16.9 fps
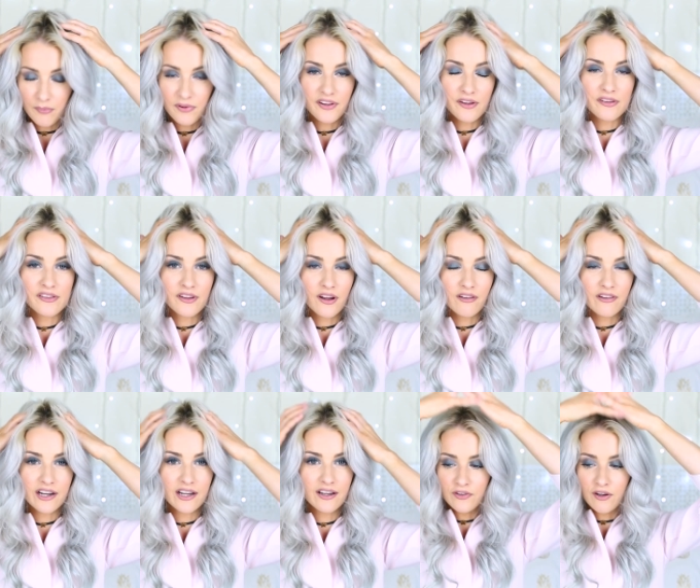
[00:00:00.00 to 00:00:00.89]
I'm so
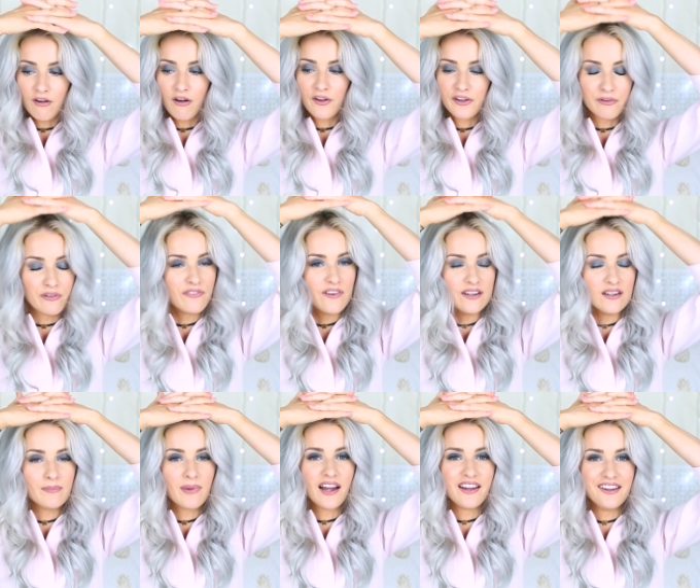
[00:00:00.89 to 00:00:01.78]
sorry if you're also
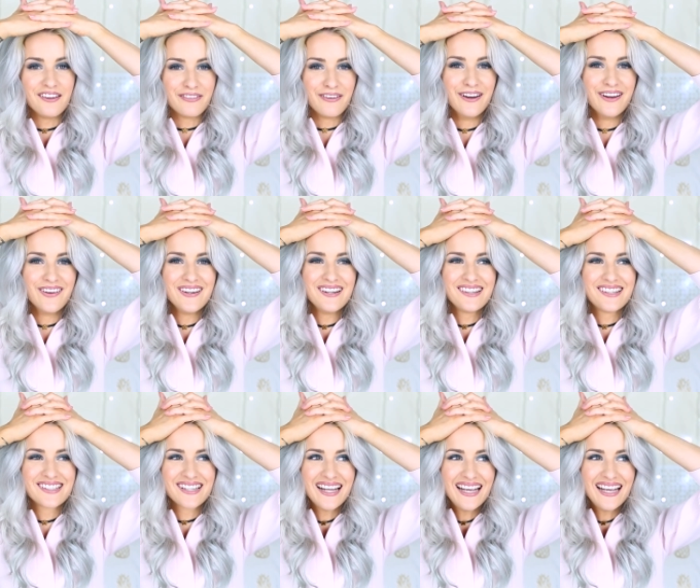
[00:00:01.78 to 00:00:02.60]
offended by these roots. videos.